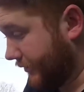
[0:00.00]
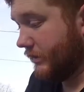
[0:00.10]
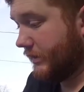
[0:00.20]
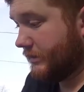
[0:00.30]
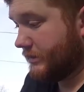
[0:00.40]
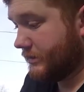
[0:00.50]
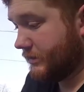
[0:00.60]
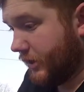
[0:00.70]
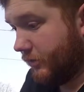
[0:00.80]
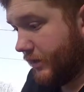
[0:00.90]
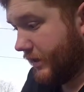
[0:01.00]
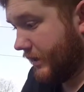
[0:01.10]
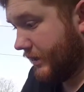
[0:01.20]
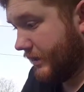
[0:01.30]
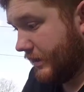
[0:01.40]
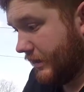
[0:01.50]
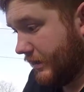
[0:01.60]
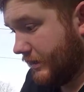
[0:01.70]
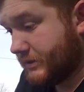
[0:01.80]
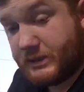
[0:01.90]
let's go ahead
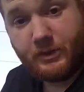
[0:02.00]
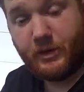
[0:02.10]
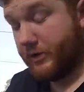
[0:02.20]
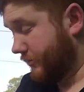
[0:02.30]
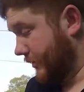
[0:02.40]
and stick a mount on